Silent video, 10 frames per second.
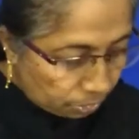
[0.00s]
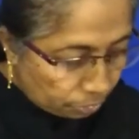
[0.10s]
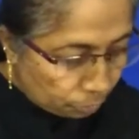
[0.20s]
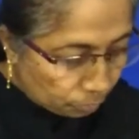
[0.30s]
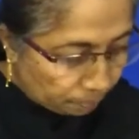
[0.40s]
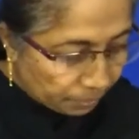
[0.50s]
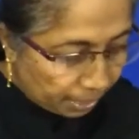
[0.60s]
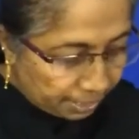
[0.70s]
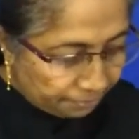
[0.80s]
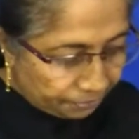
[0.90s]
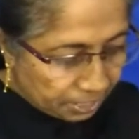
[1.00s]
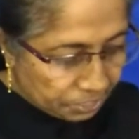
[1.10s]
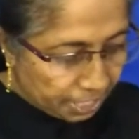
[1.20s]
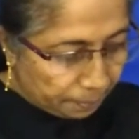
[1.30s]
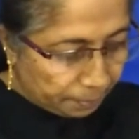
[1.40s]
2.
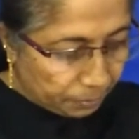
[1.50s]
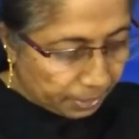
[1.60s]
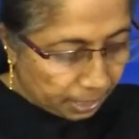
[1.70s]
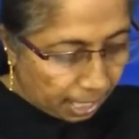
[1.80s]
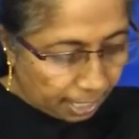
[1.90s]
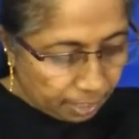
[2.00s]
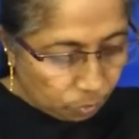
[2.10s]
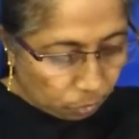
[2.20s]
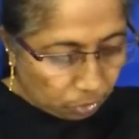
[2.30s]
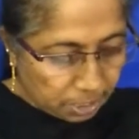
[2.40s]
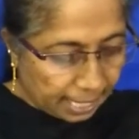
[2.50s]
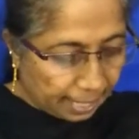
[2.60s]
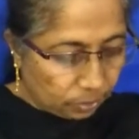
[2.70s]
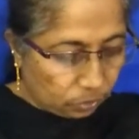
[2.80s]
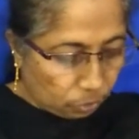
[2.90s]
Differentiate between carnivores
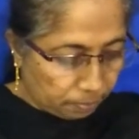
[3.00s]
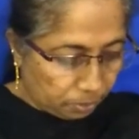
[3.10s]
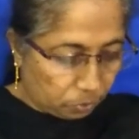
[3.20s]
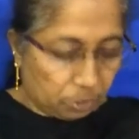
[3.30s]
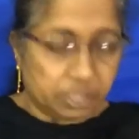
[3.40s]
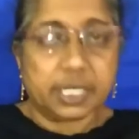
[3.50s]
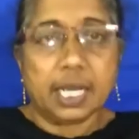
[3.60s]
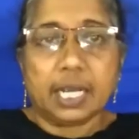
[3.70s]
and omnivores.